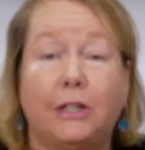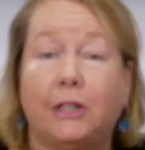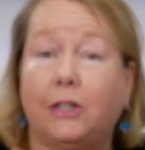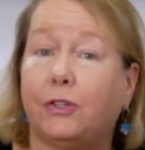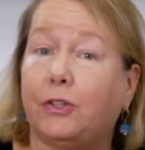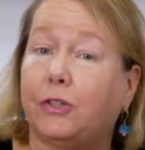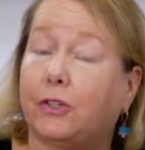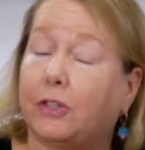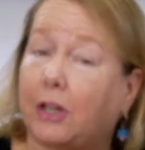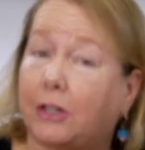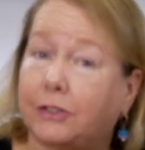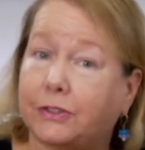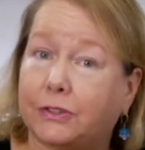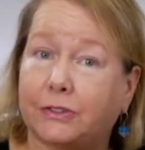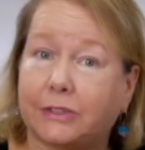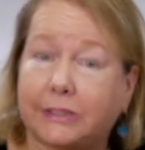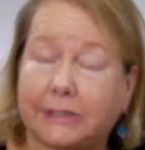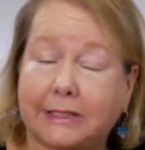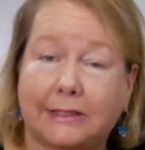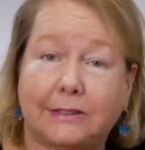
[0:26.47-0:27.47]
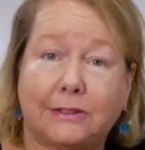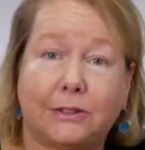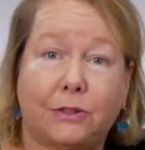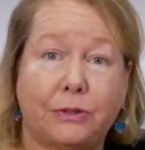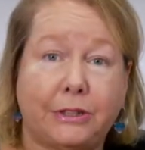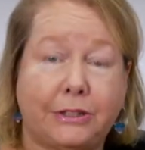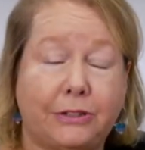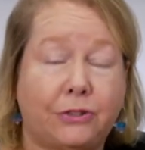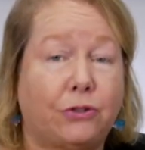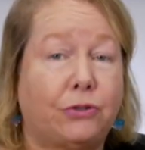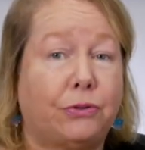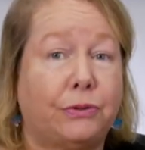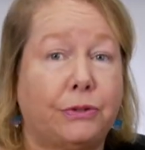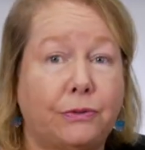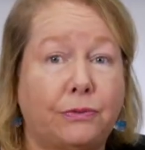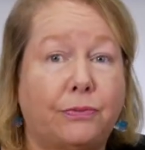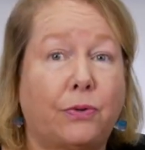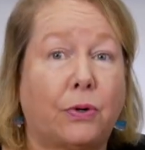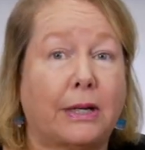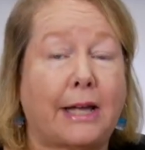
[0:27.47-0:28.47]
You can also look at Sony's
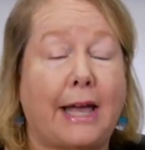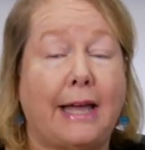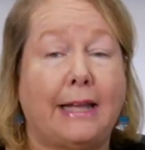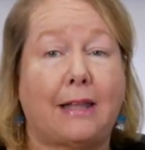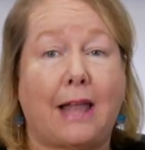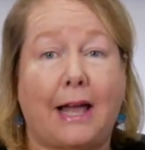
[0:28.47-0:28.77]
true 4K